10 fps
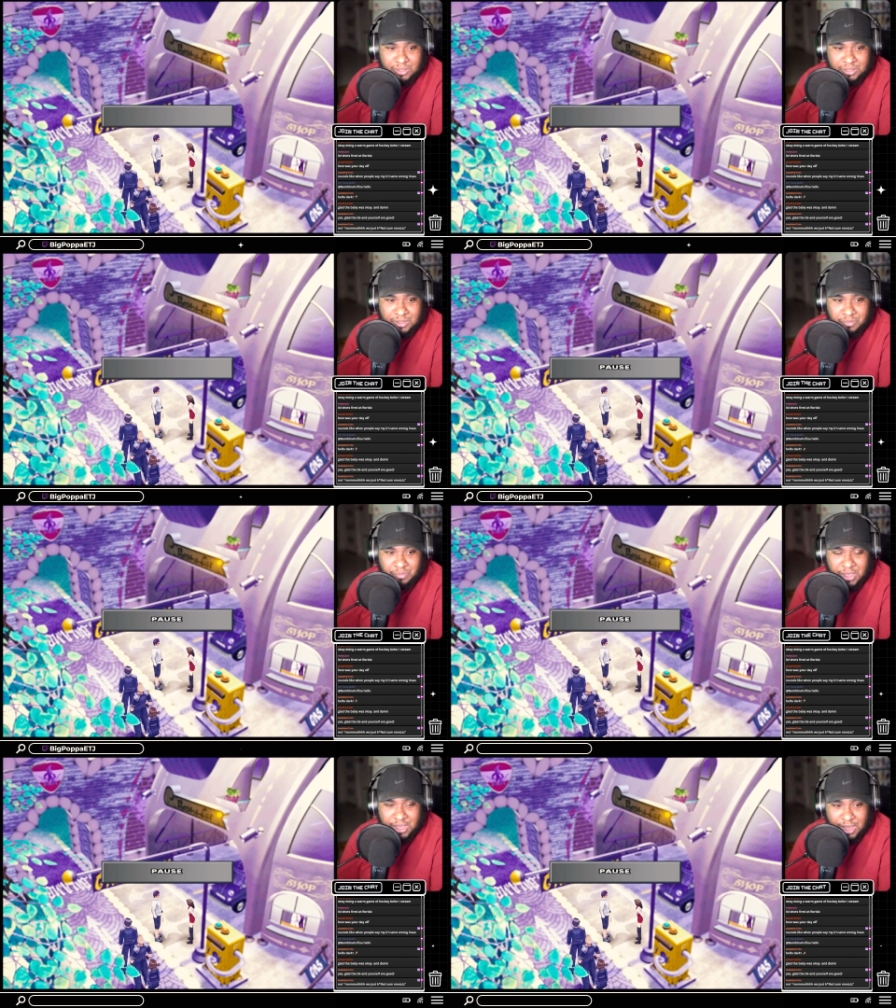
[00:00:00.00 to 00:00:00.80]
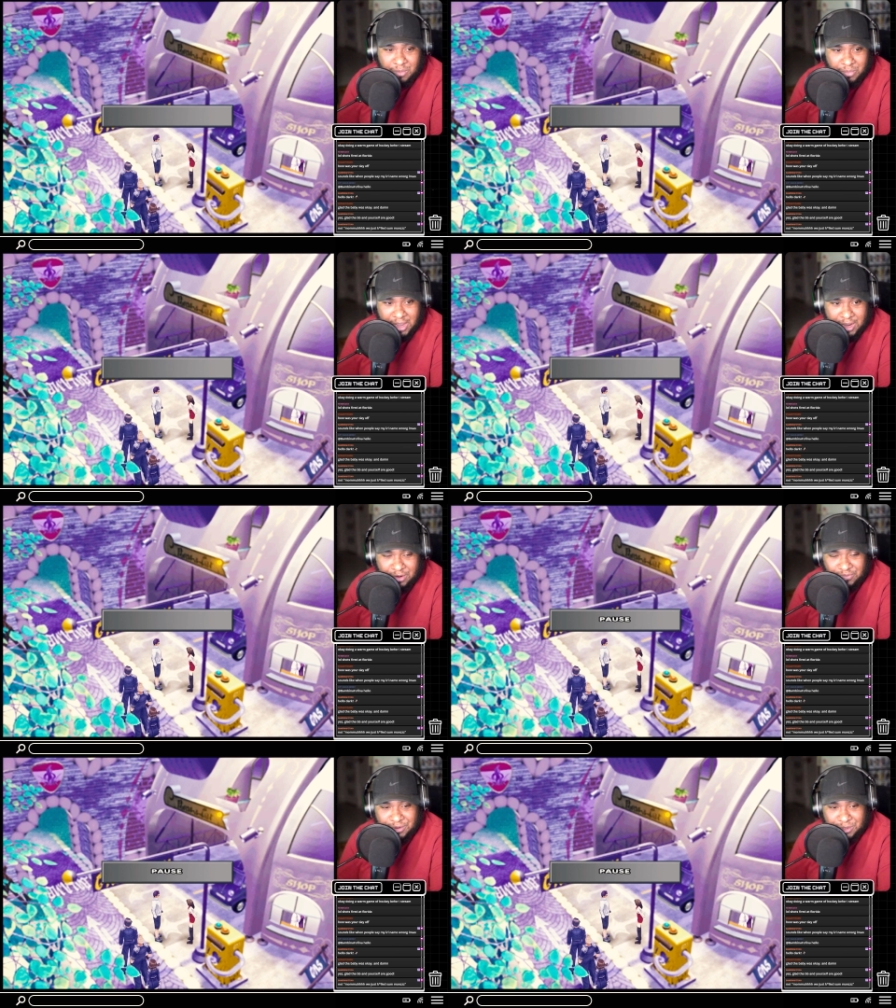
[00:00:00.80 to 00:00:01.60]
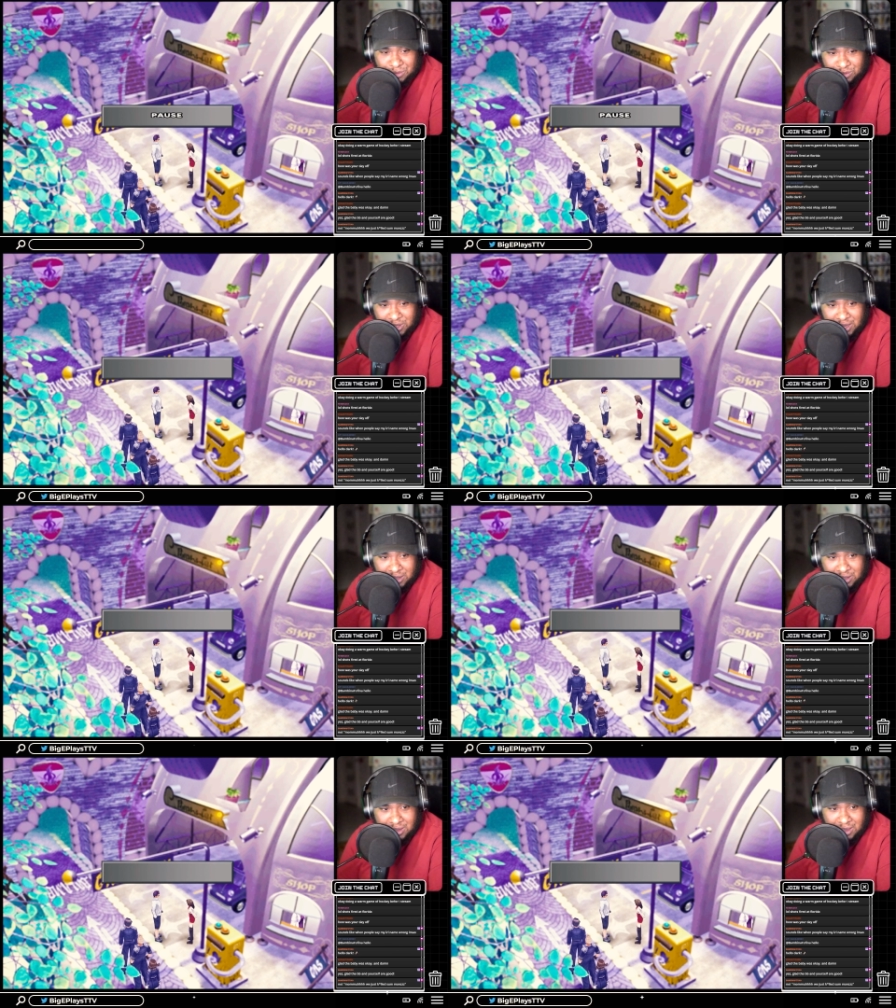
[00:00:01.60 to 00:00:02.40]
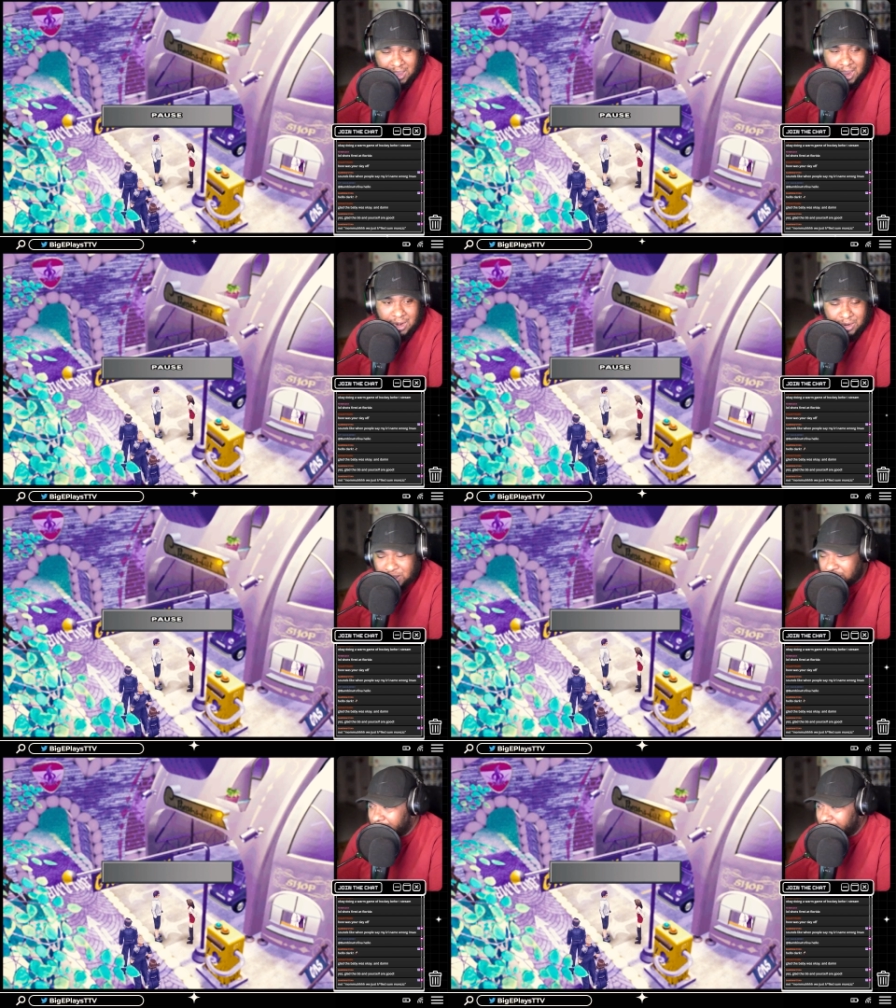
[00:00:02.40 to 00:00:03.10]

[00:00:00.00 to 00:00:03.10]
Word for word: to become like an official, like, candidate